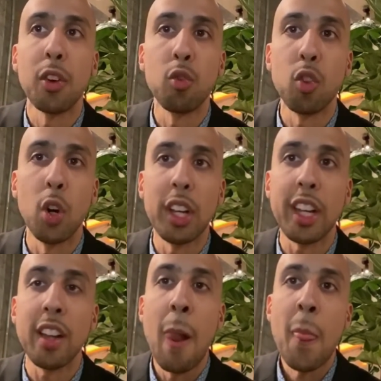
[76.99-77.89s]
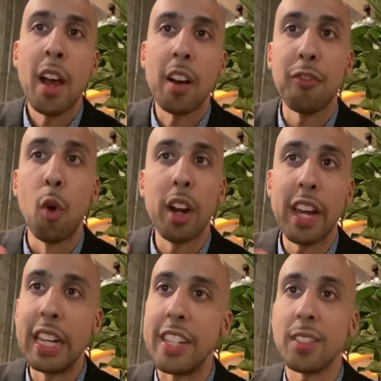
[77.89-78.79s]
for enrolling four
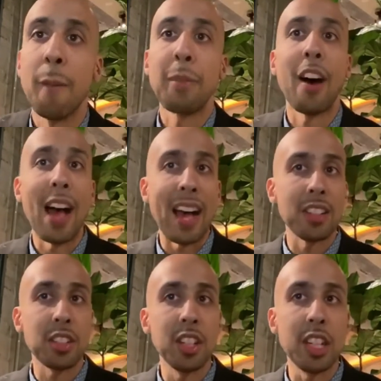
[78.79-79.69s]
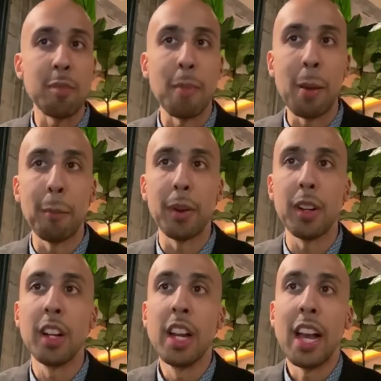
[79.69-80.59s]
elites now as an
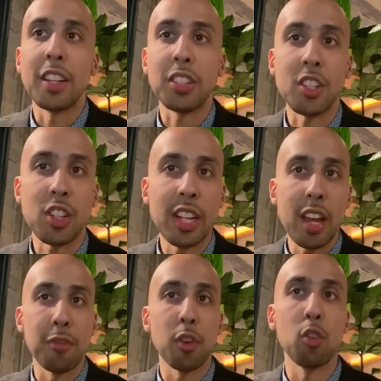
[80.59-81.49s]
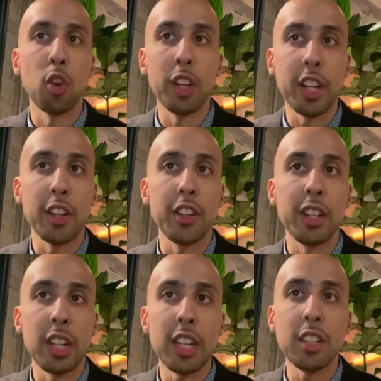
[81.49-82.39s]
elite member essentially and for
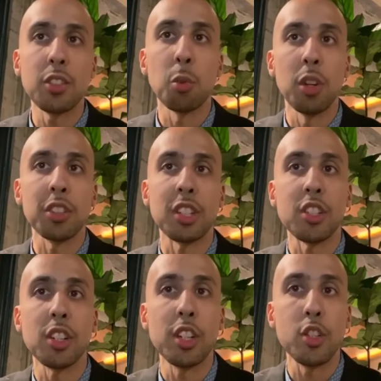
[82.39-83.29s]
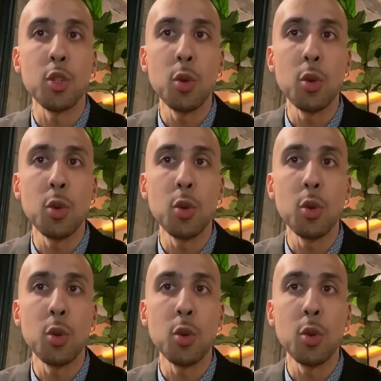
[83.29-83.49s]
enrolling other elites well,